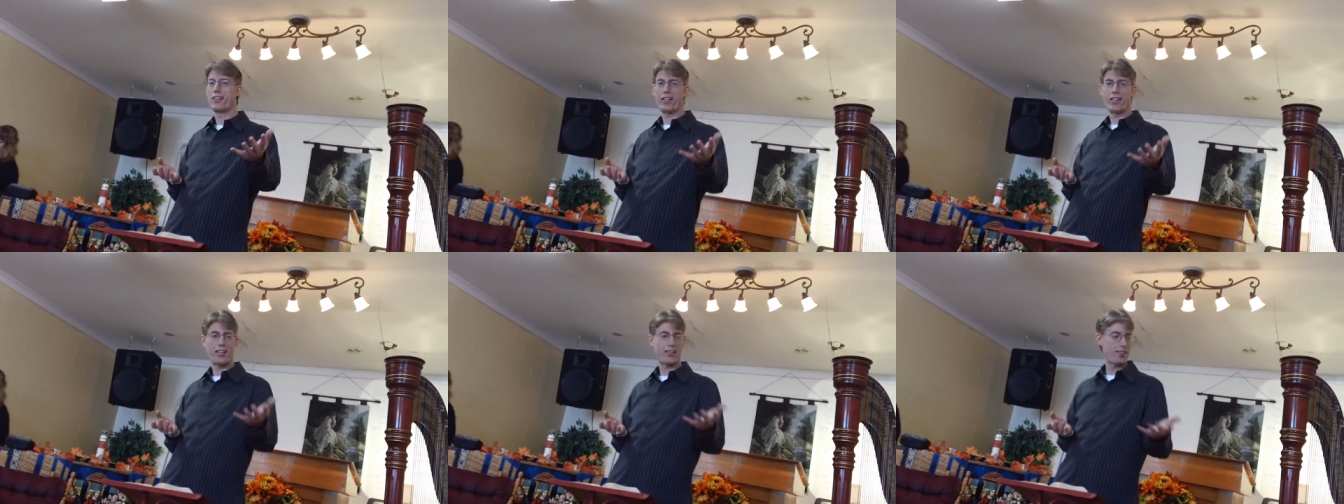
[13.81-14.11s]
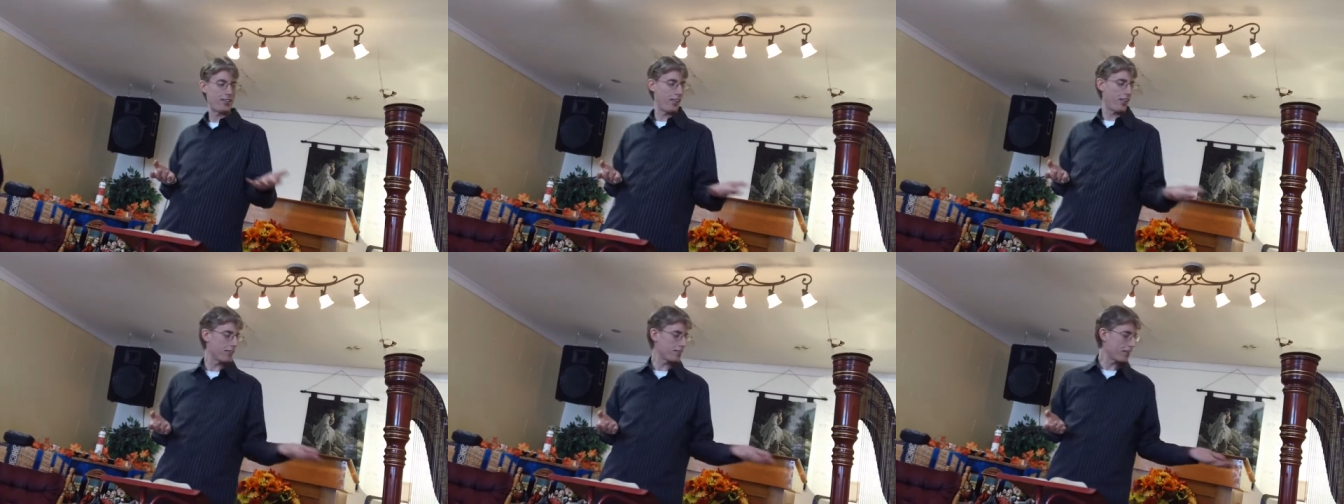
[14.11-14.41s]

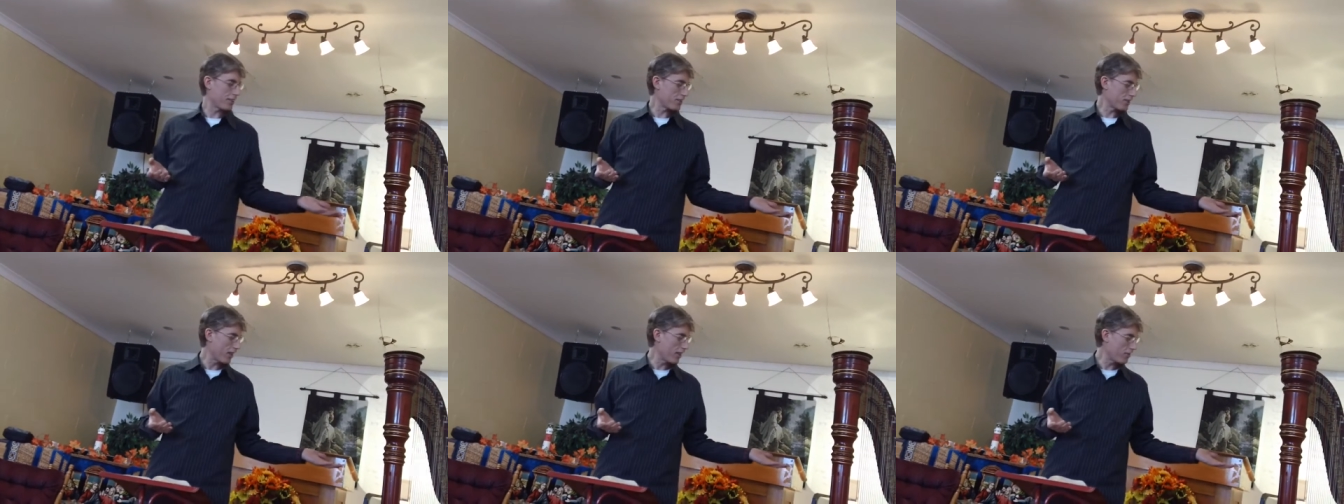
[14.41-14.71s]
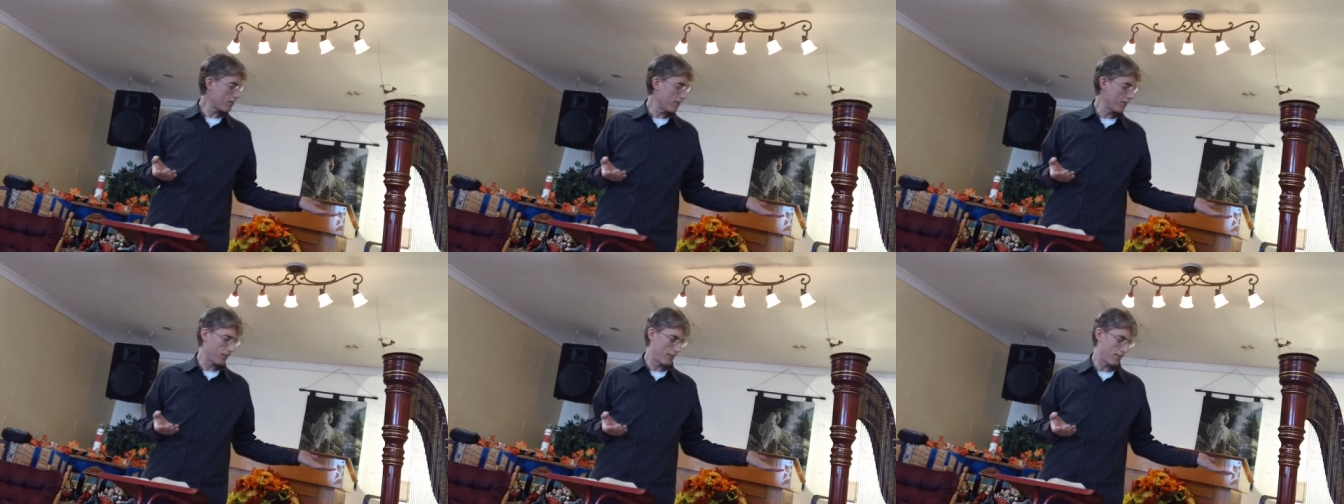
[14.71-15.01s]
as I
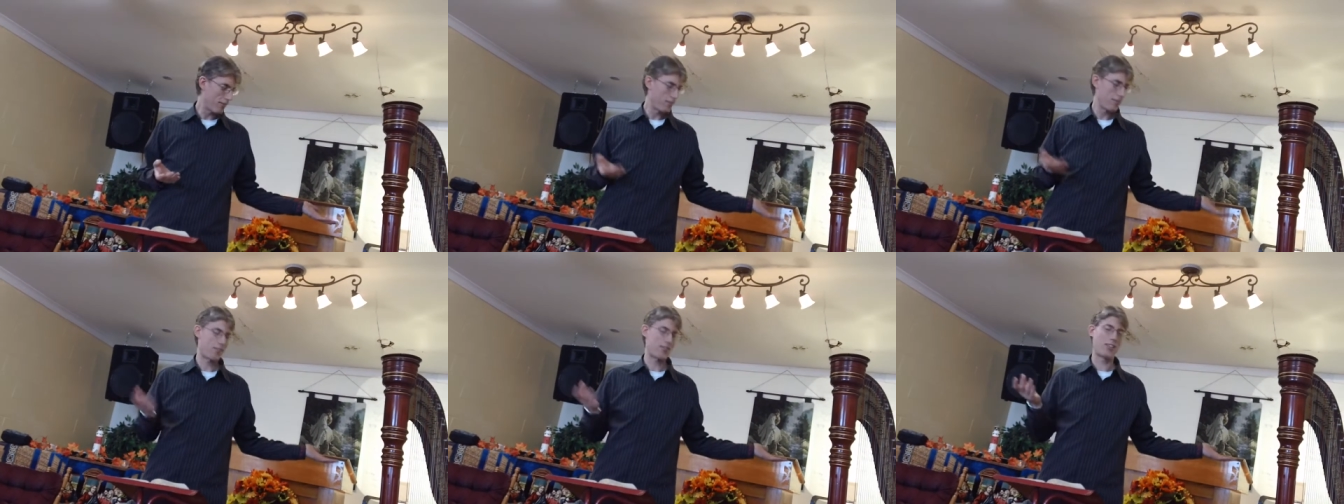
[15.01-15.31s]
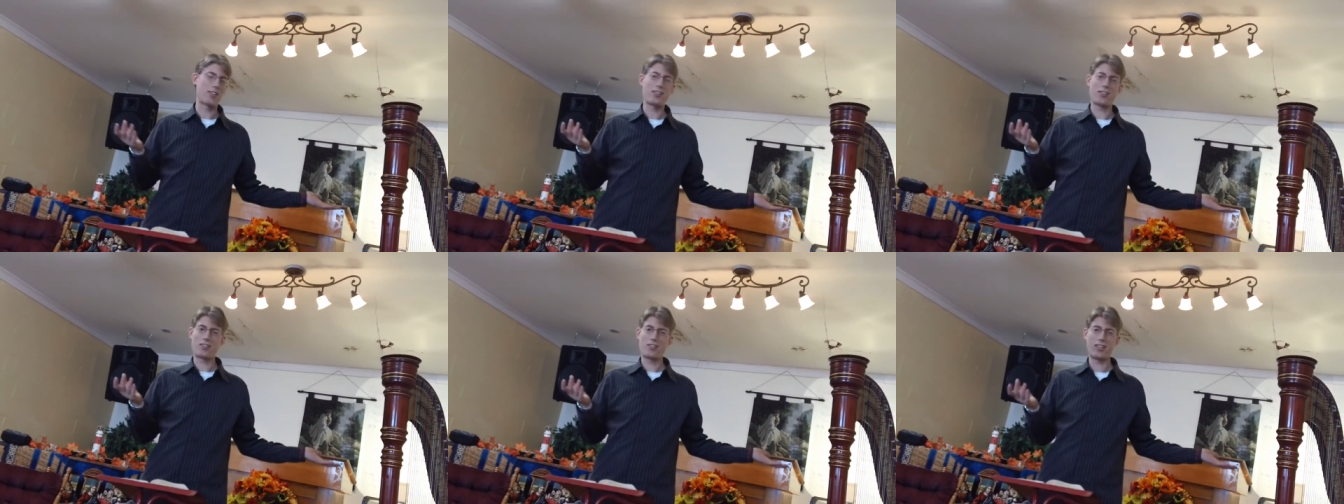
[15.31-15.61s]
said,
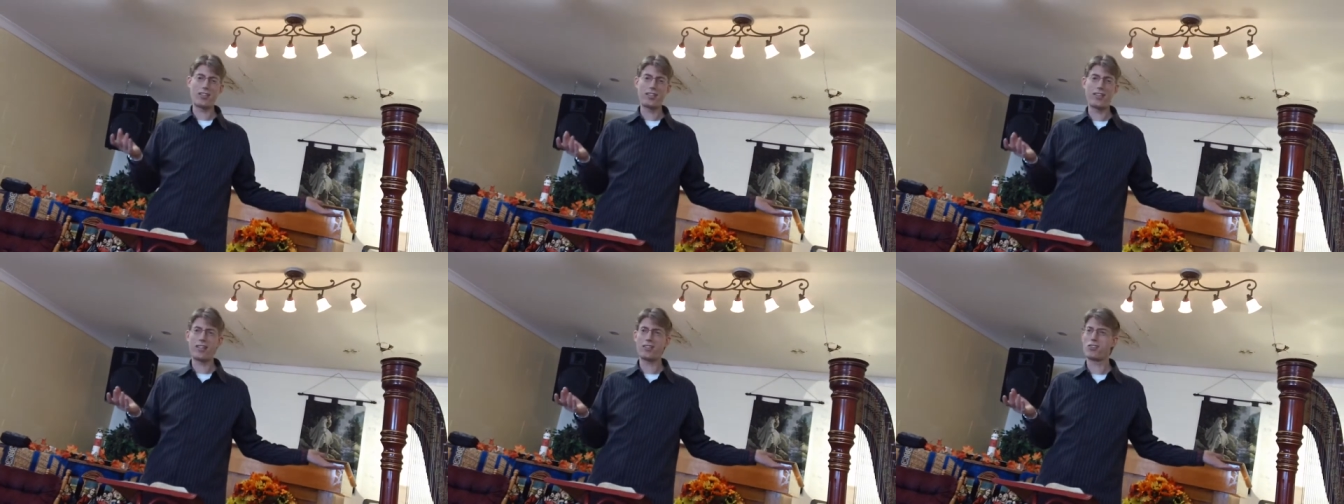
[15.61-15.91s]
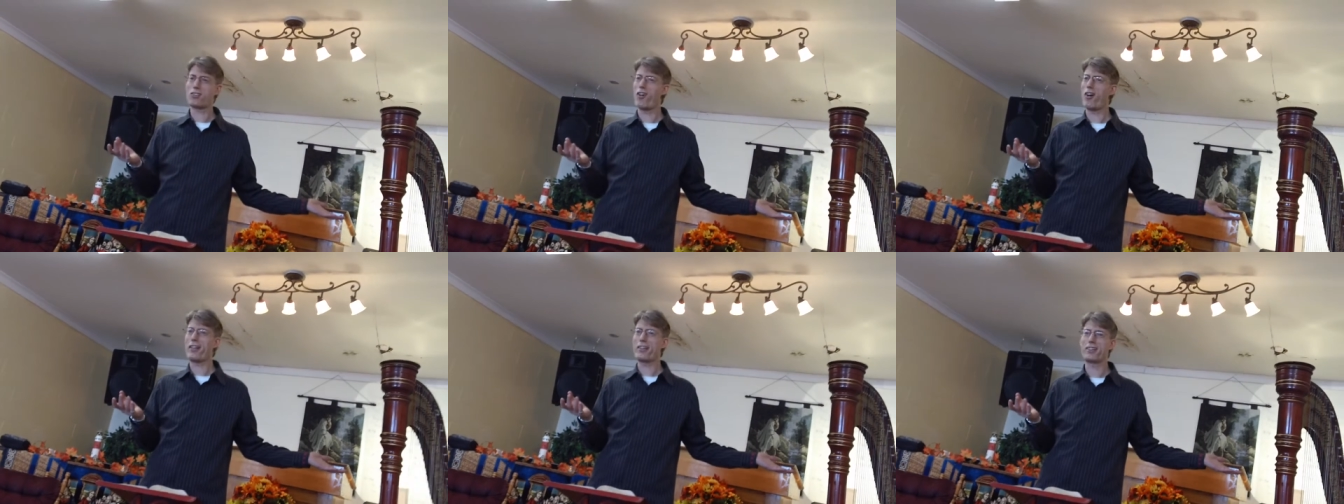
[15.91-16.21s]
she just did that
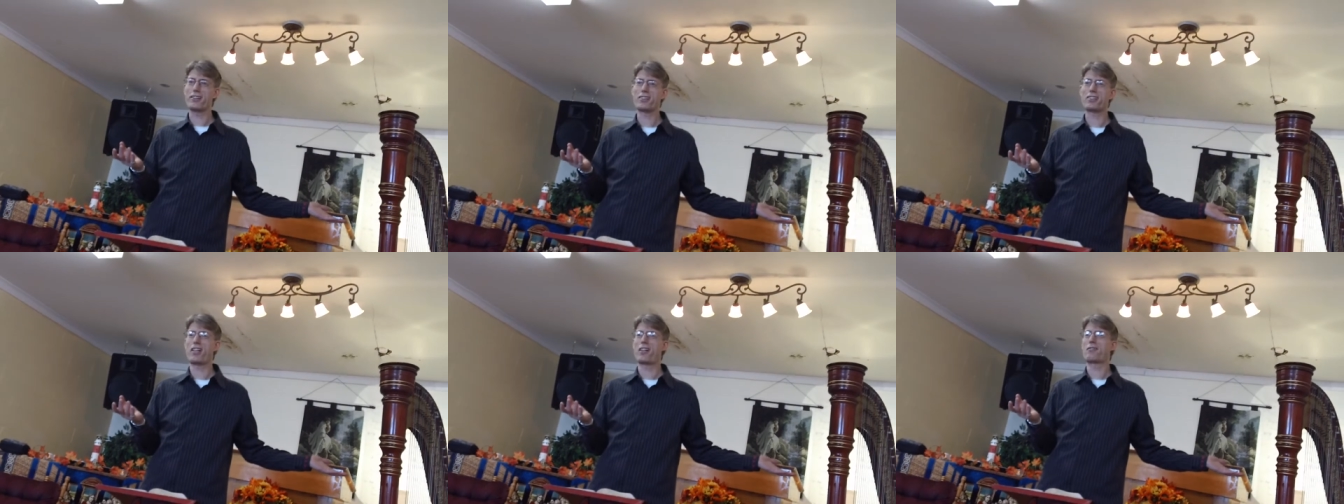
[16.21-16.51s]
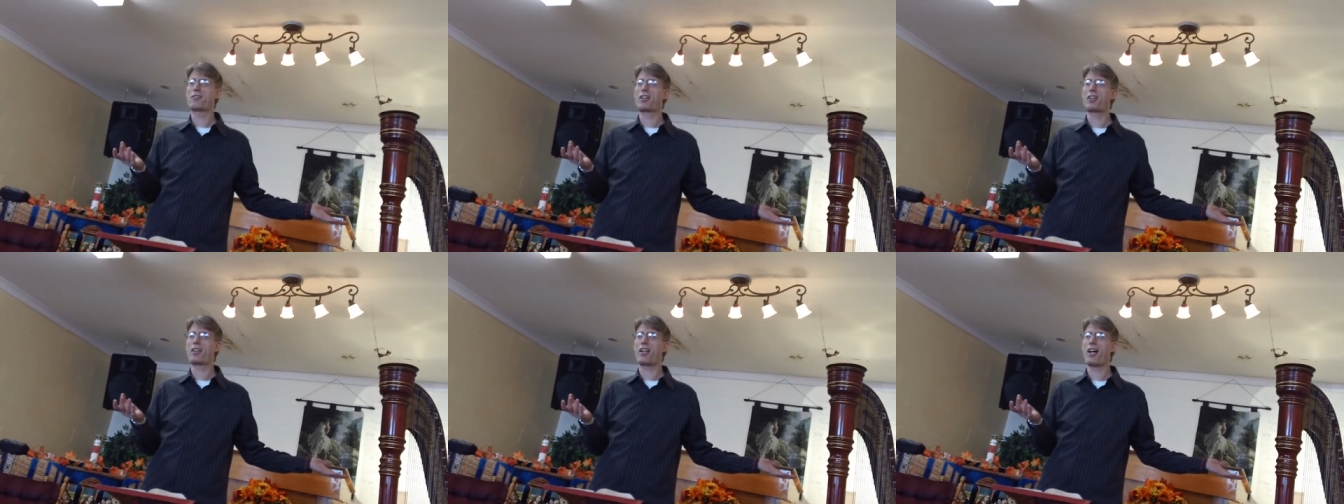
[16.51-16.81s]
song at
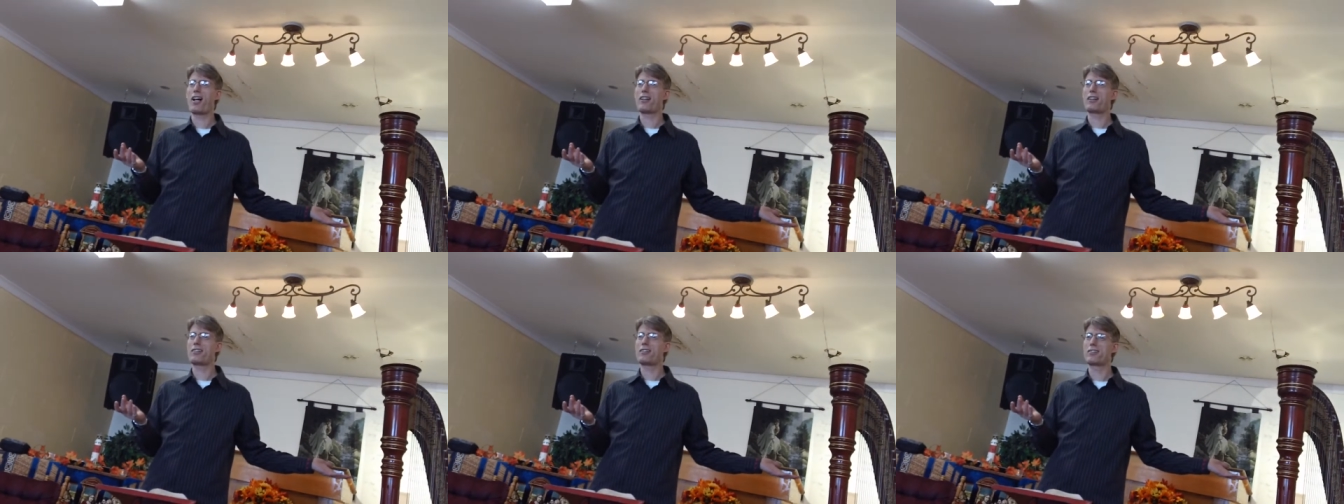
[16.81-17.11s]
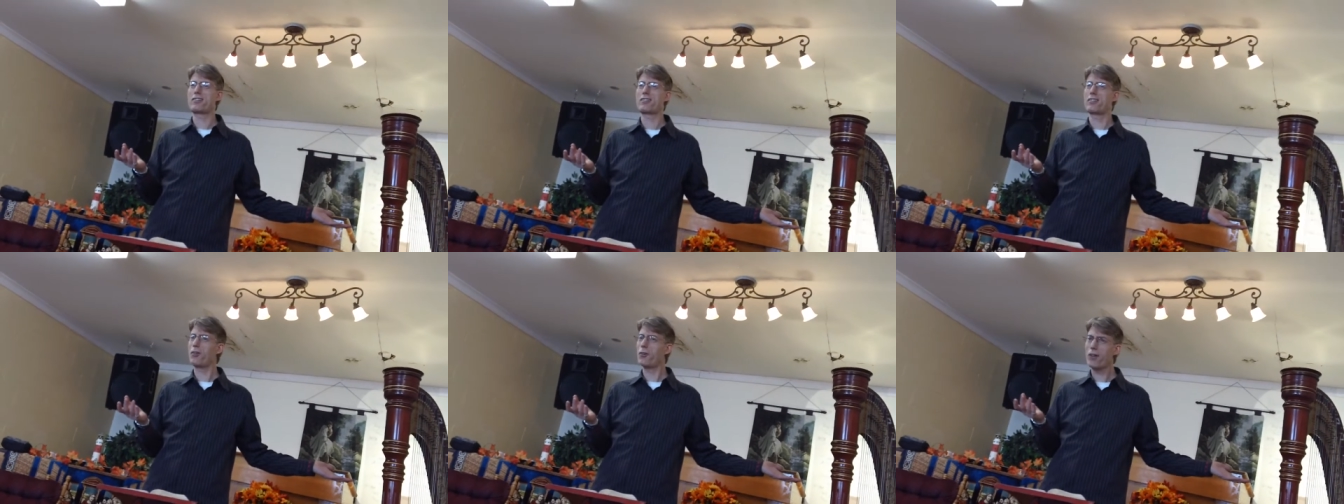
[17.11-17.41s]
seven o'clock,
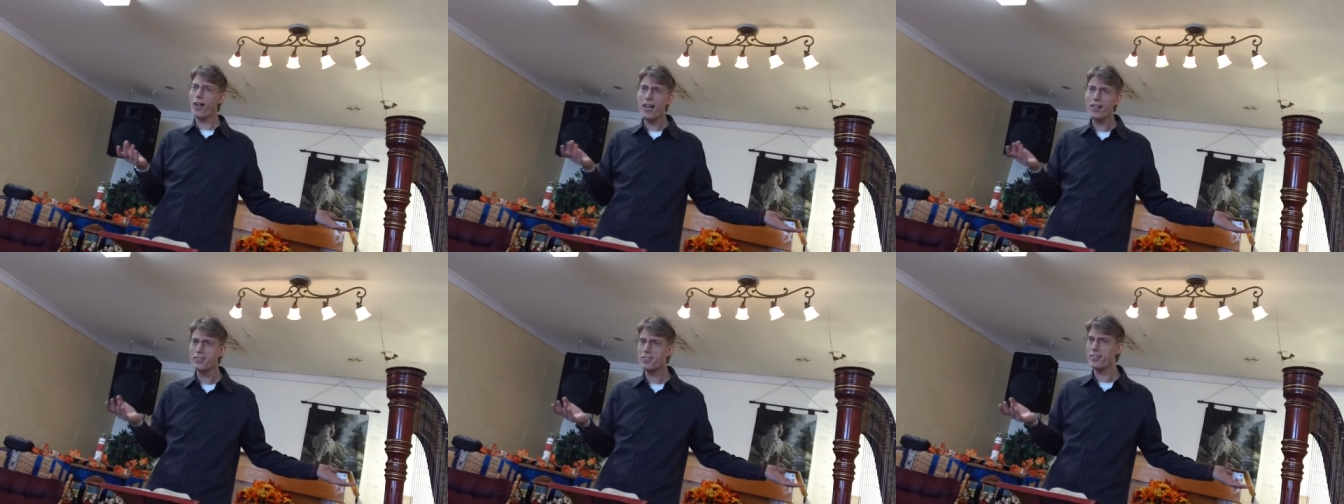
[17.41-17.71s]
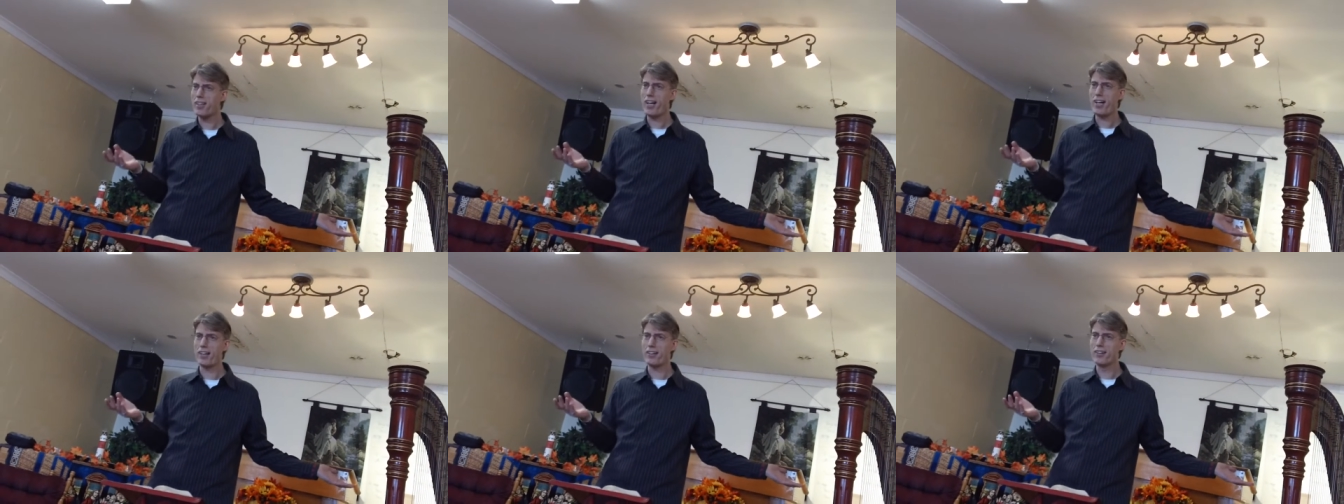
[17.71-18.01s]
you know, last
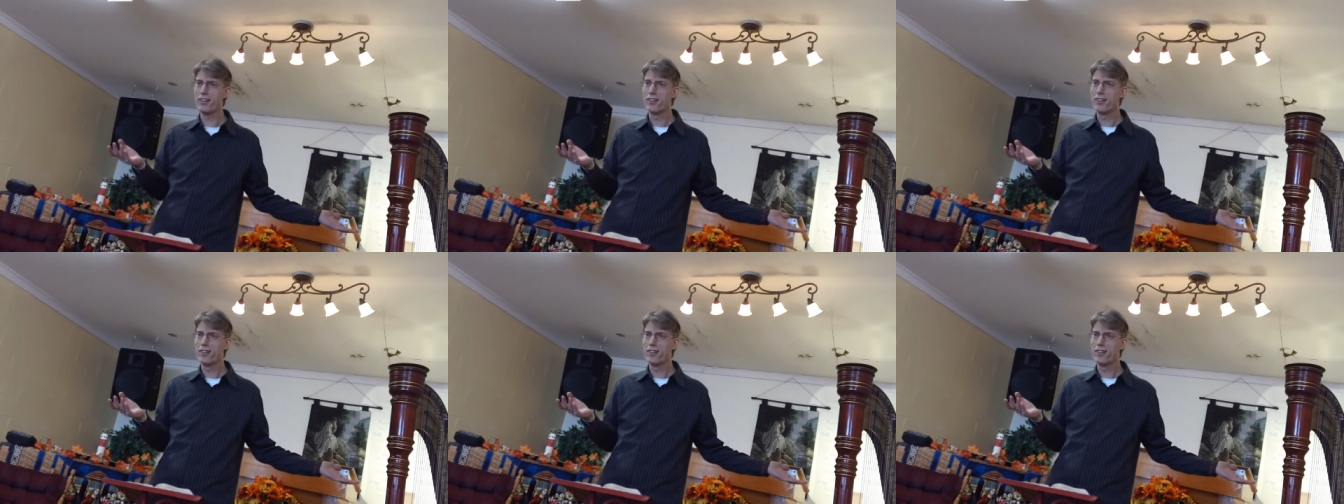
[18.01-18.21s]
night.